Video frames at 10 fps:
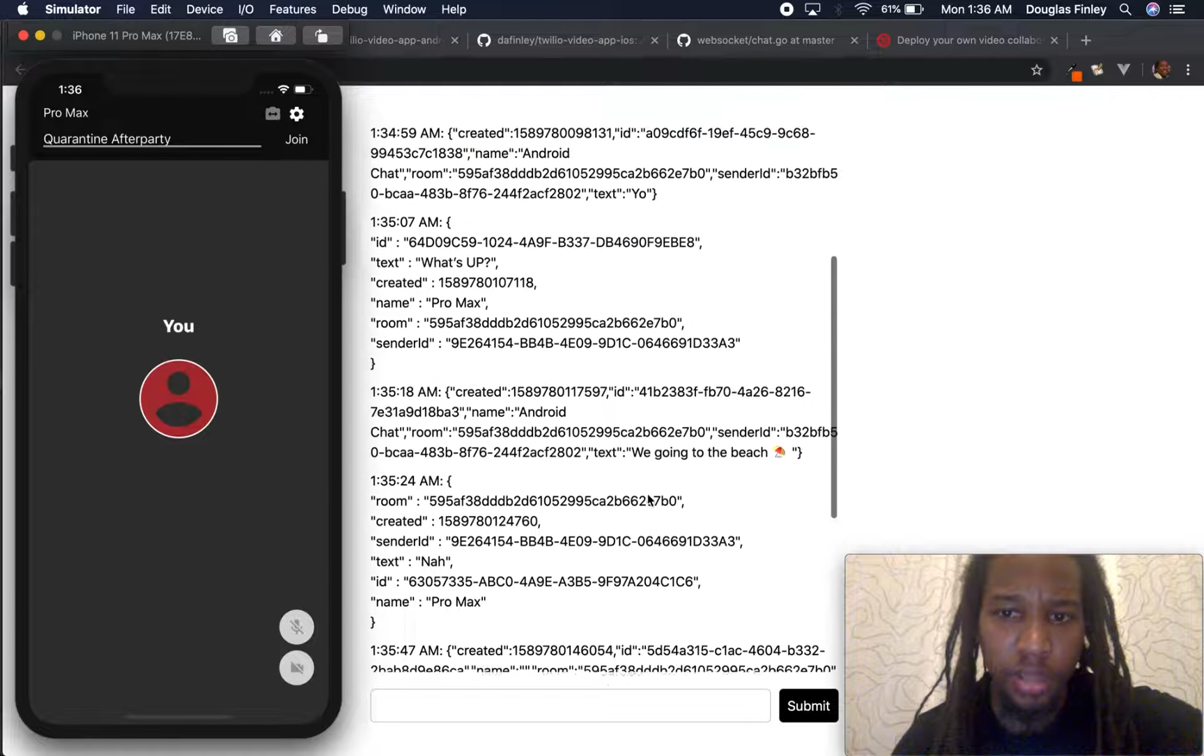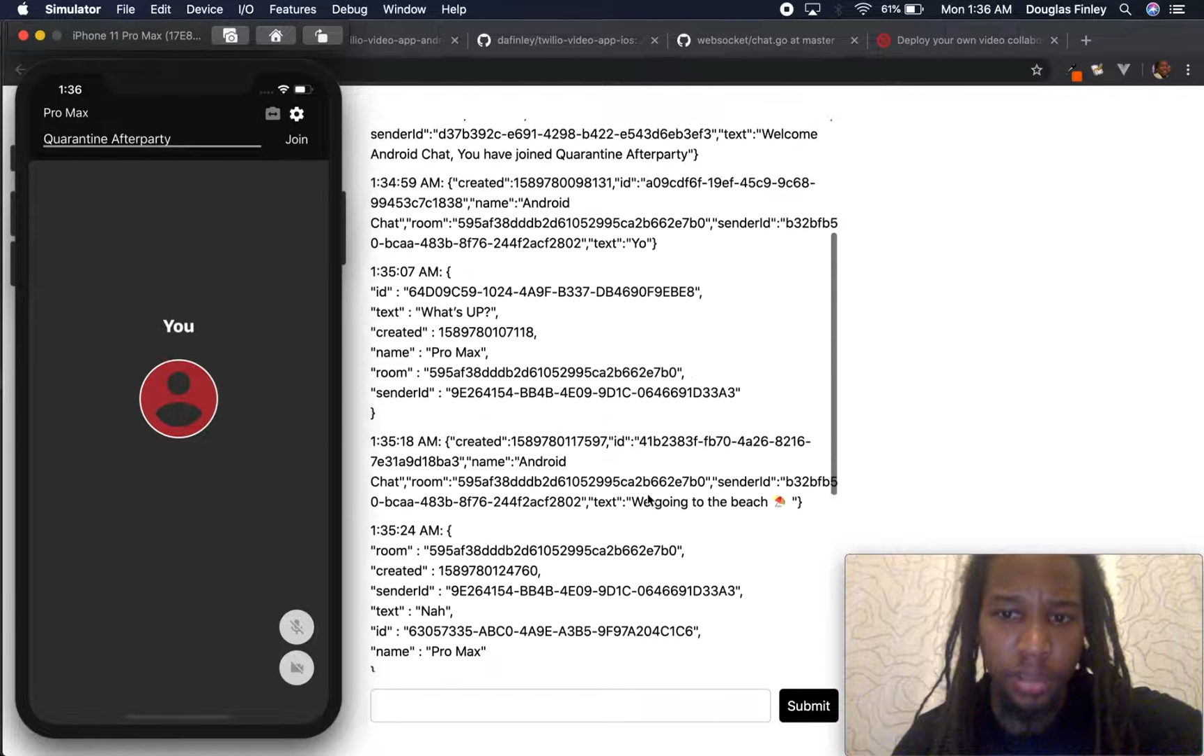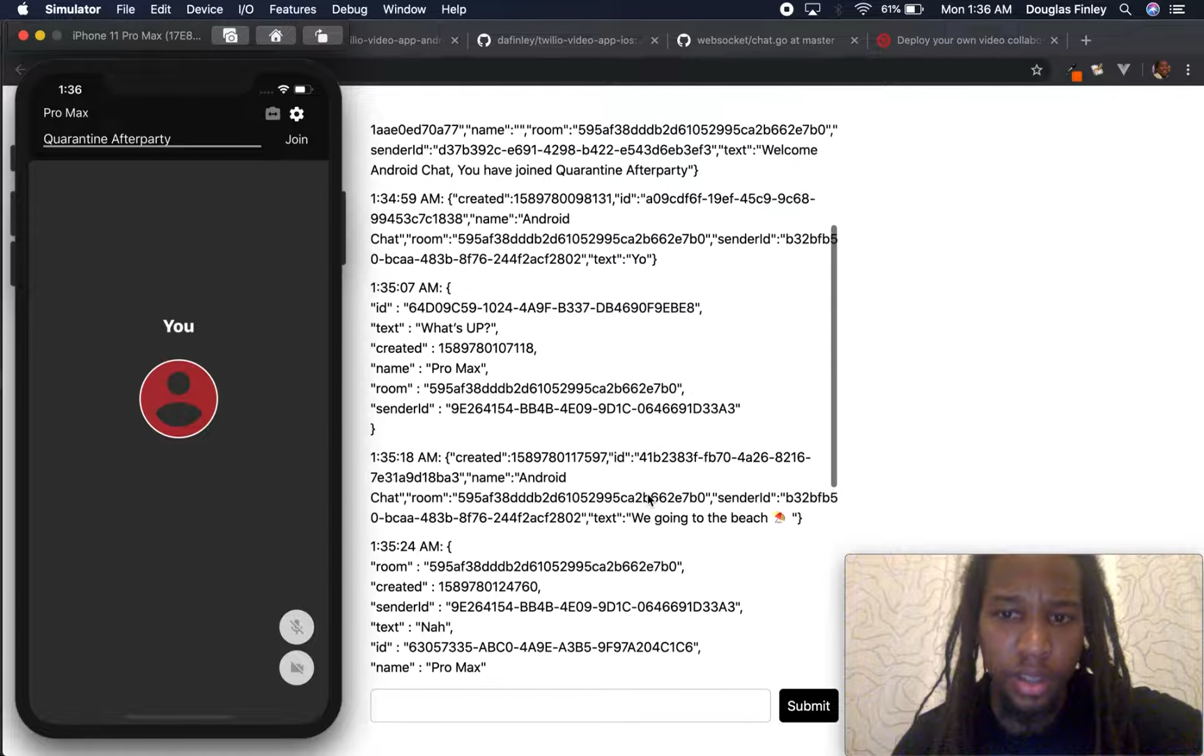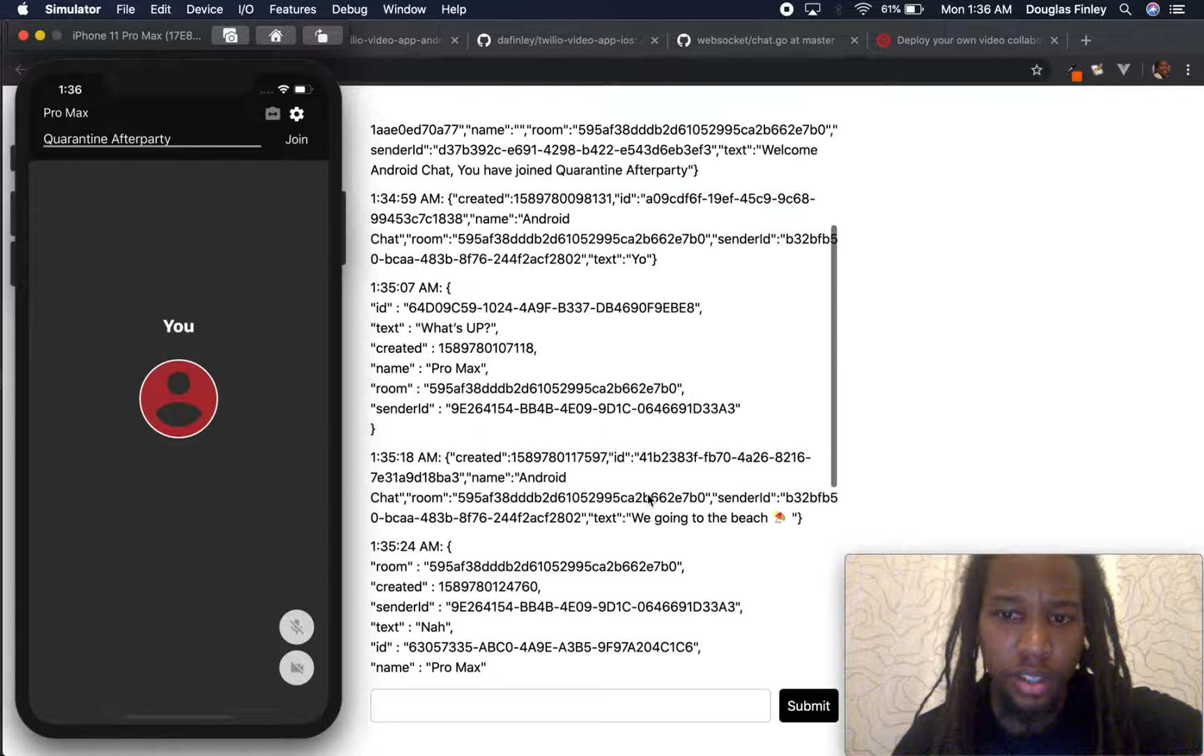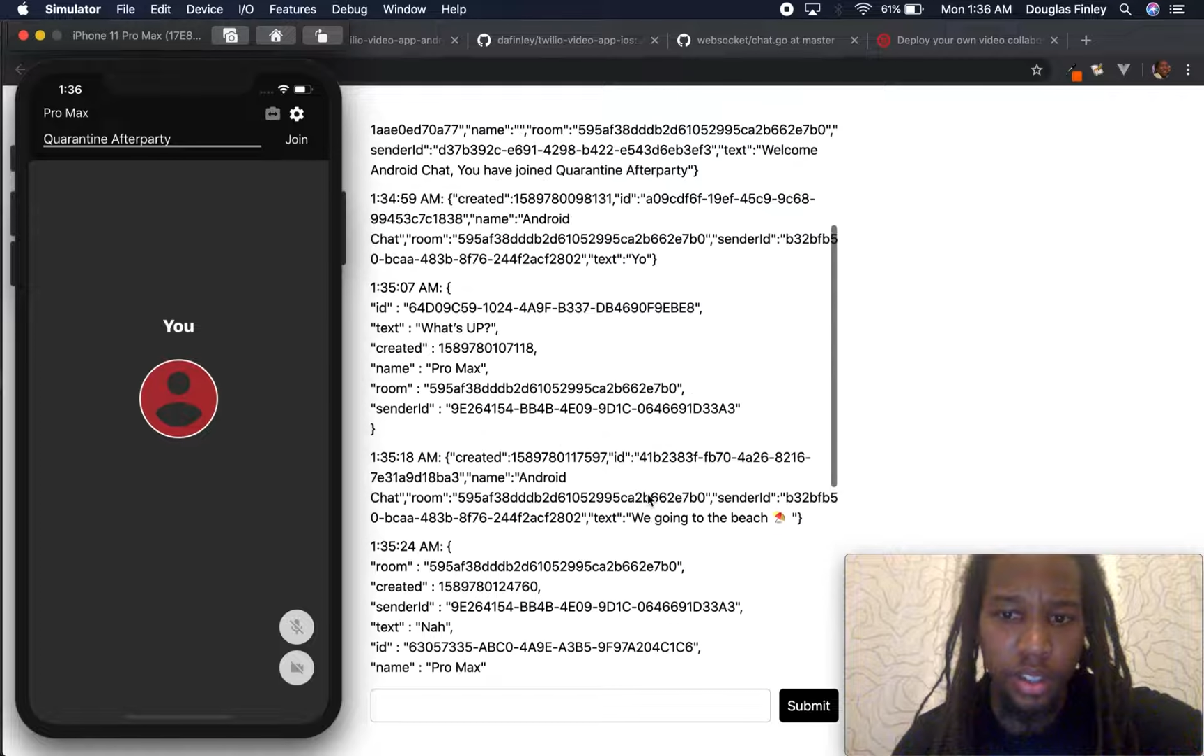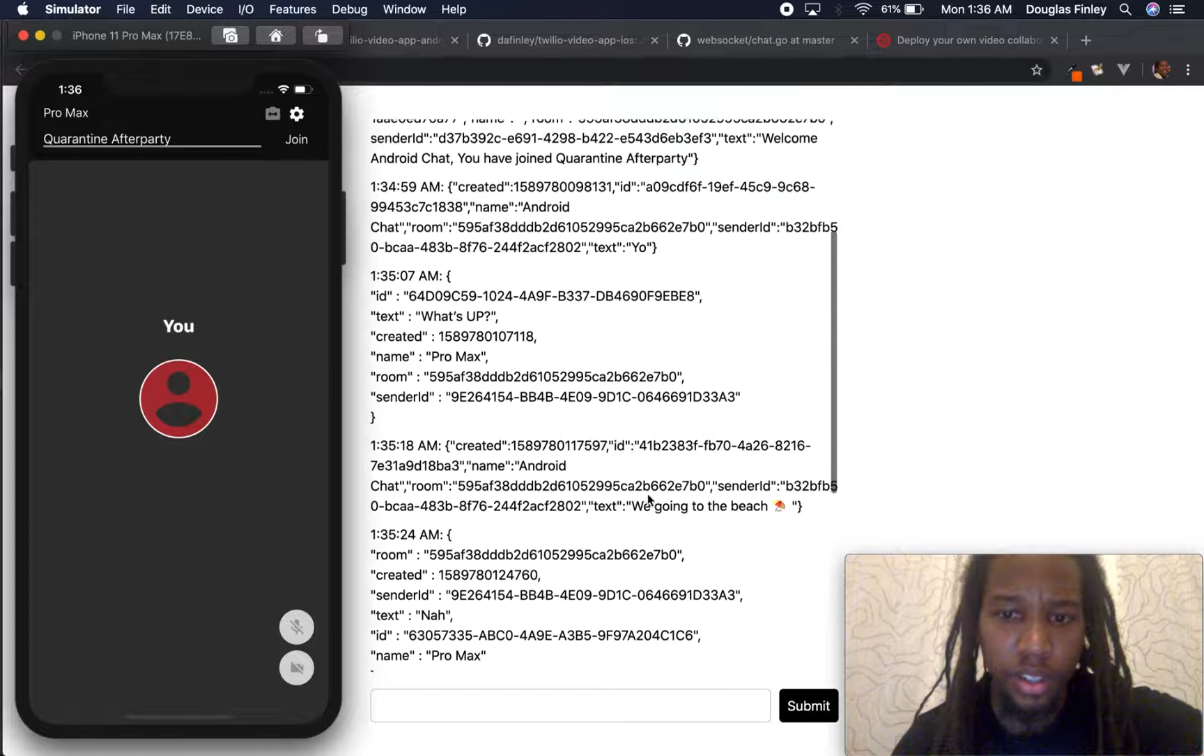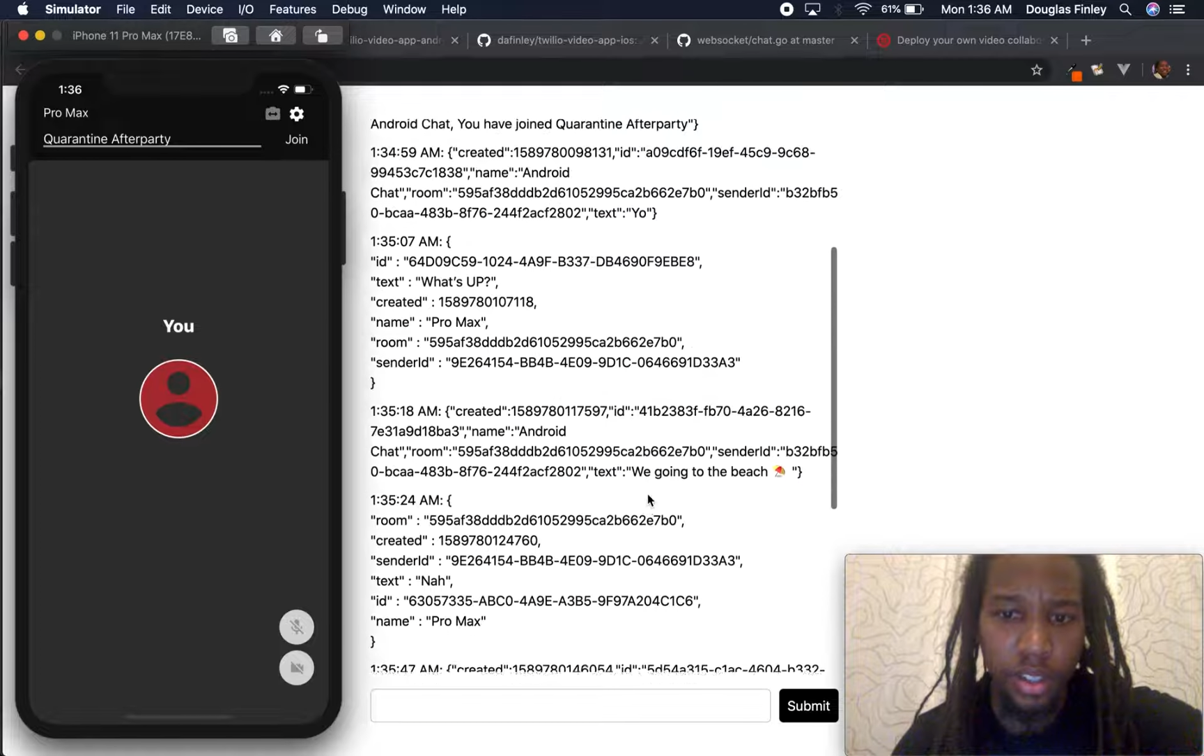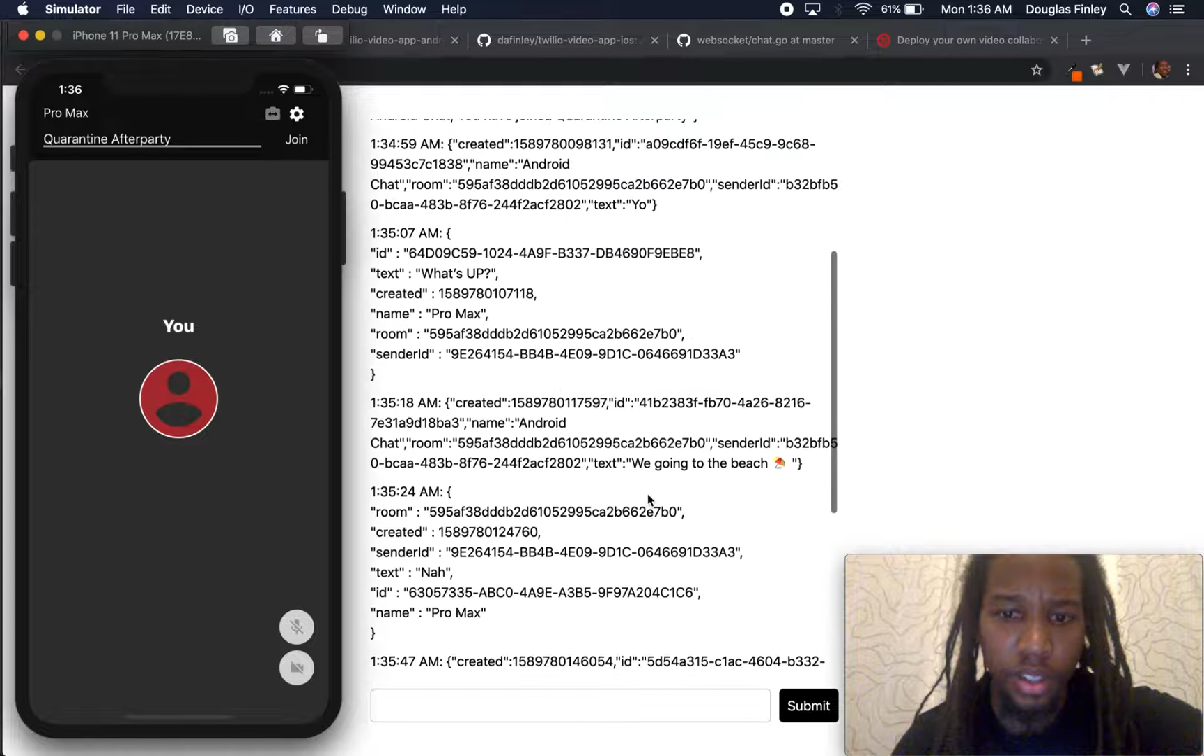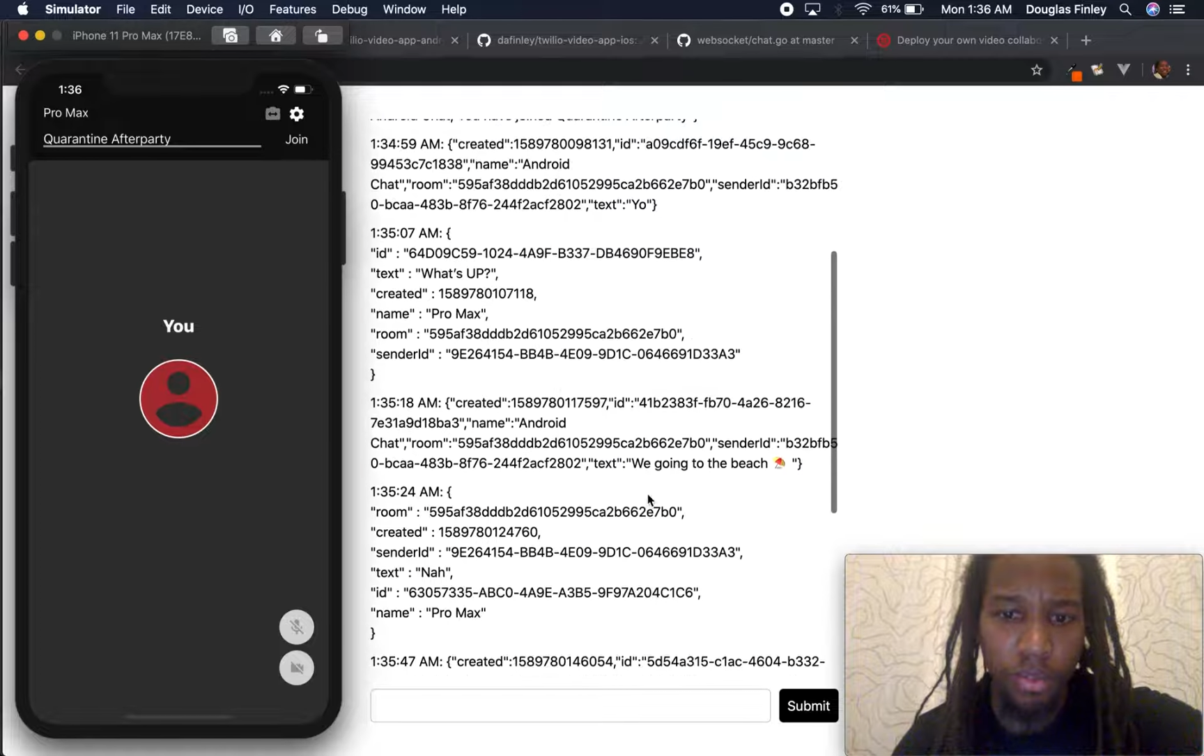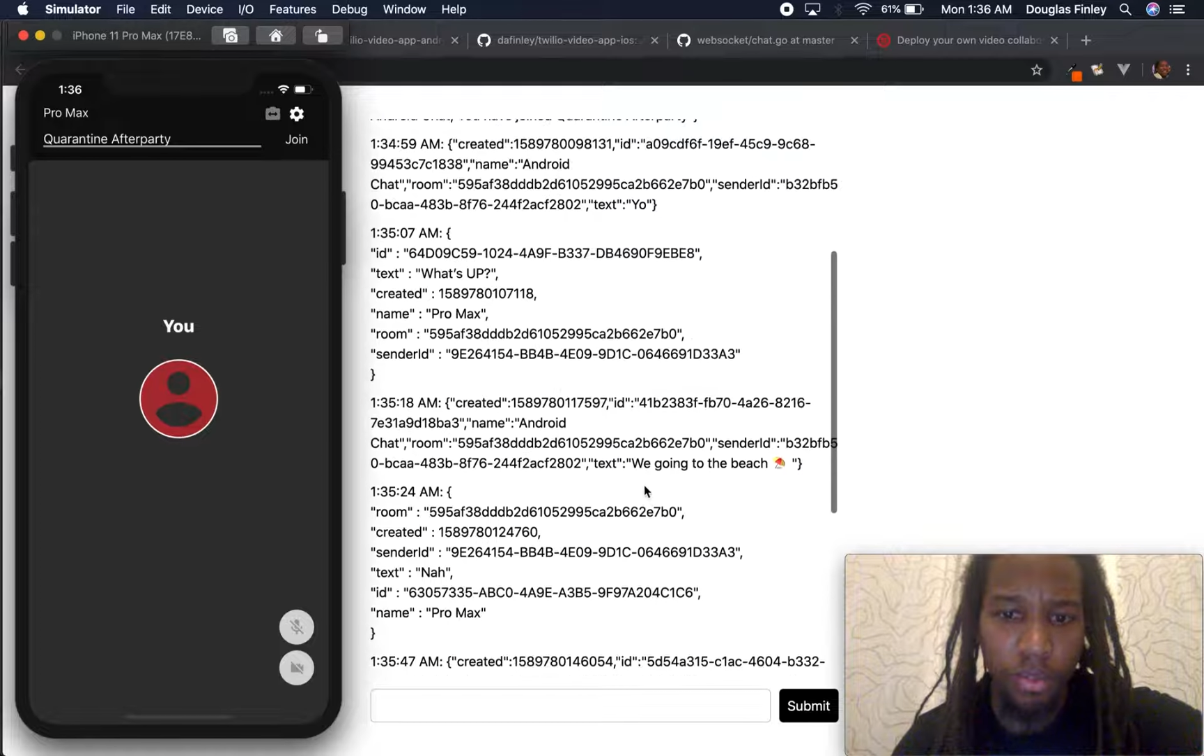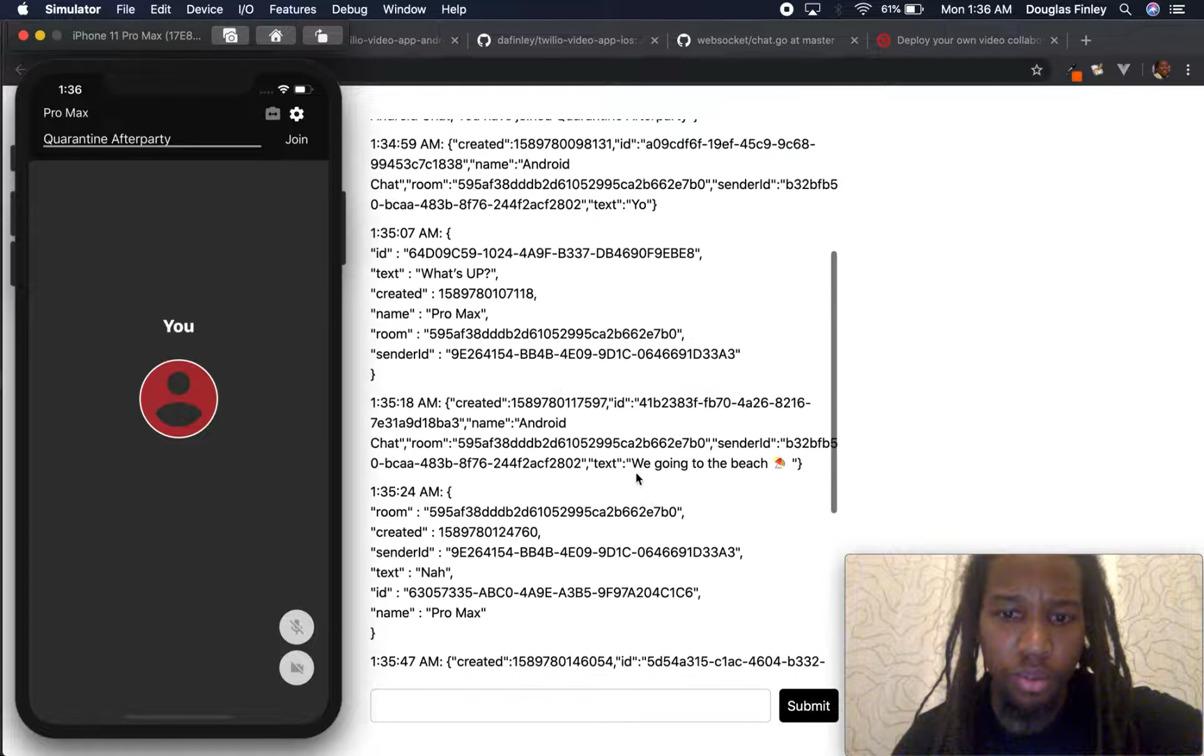messages come